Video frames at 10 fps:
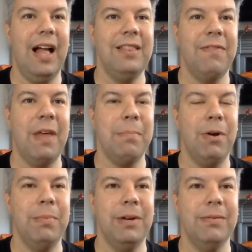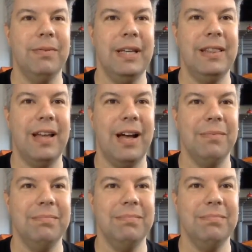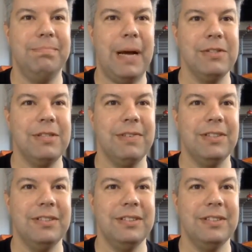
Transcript: I love that moment with um, Pouncival.